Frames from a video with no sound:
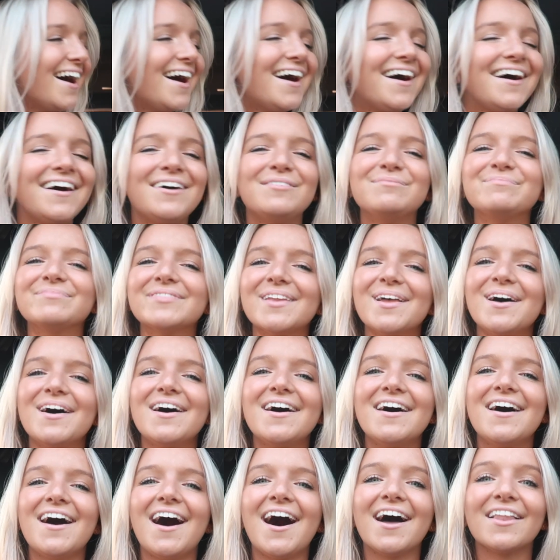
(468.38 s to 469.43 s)
um,
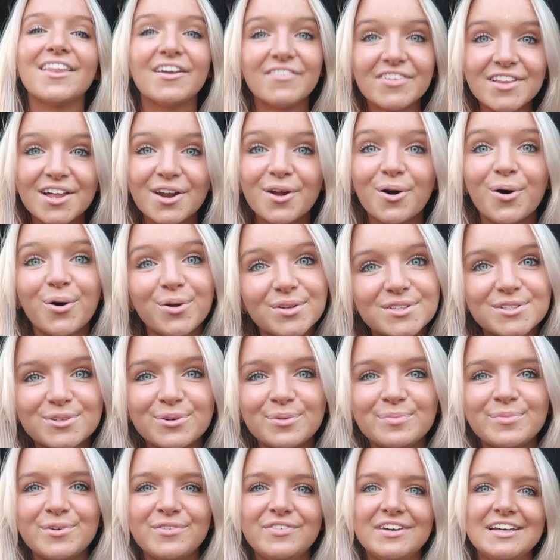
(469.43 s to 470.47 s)
I love a lot of old
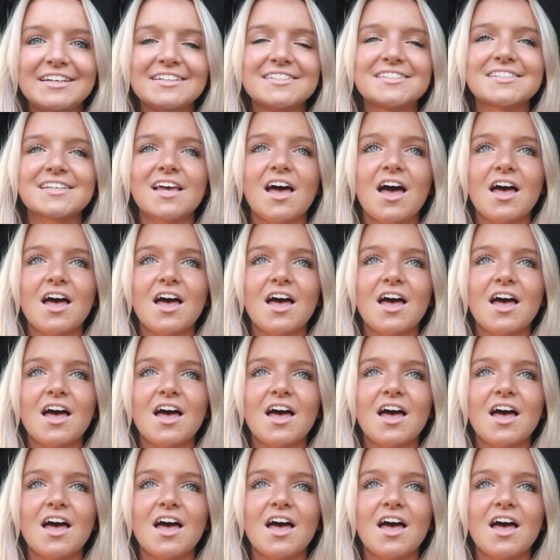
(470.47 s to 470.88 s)
school movies.